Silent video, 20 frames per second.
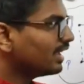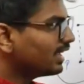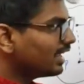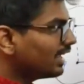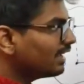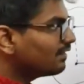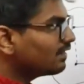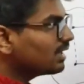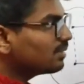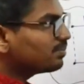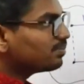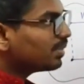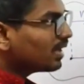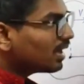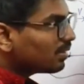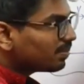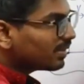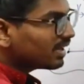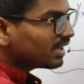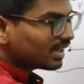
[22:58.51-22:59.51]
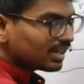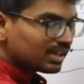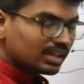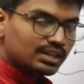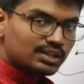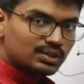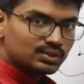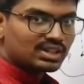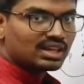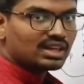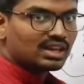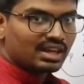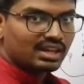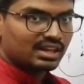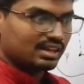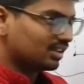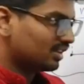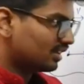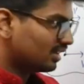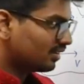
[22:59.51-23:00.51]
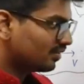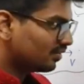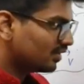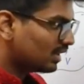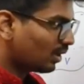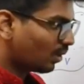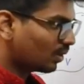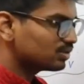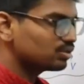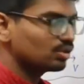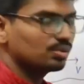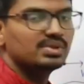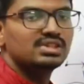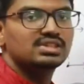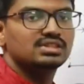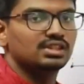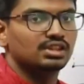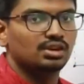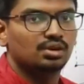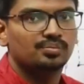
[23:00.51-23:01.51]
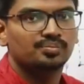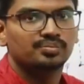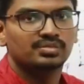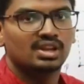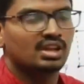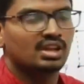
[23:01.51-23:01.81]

even perpendicular to the line, will also be 0.